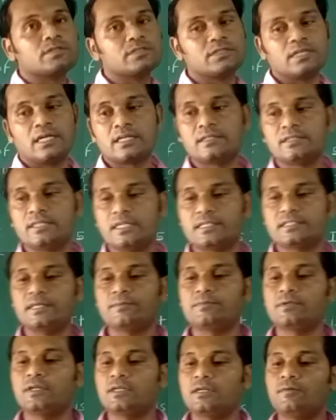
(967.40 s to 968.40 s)
So these are that
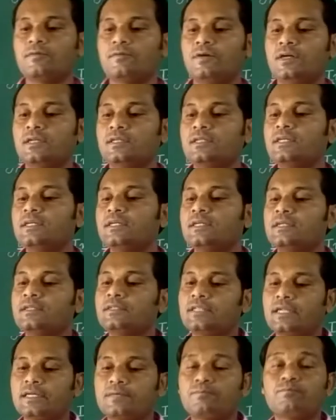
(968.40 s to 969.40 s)
chapter number 1.
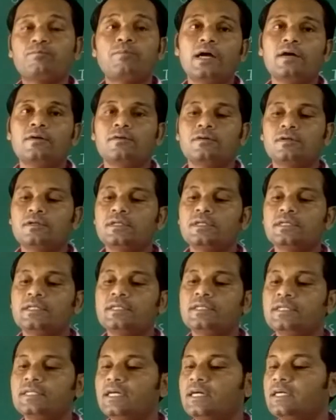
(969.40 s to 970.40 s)
That part
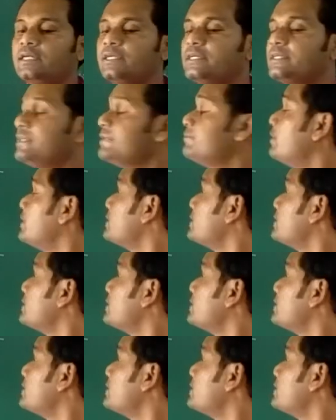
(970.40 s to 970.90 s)
India and